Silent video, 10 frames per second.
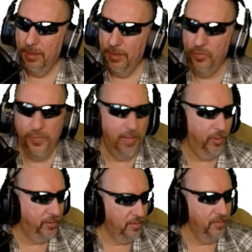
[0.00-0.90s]
to be
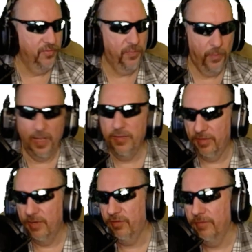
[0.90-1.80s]
able to use
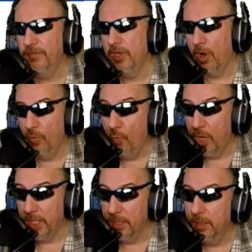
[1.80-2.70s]
PlayStation VR
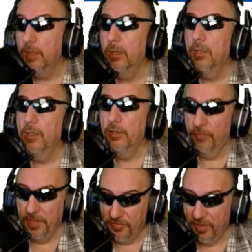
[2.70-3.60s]
1
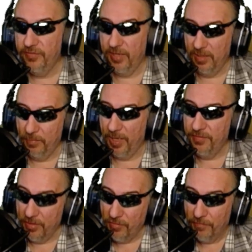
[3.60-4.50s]
2016
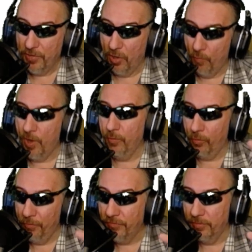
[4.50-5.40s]
PlayStation VR 1
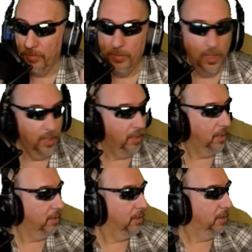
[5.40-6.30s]
original
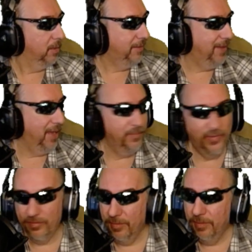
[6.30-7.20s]

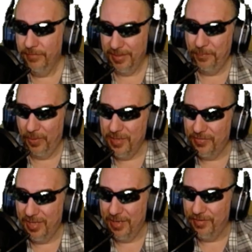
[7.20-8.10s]
games with a
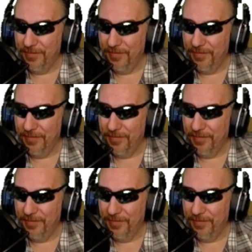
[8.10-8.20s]
PlayStation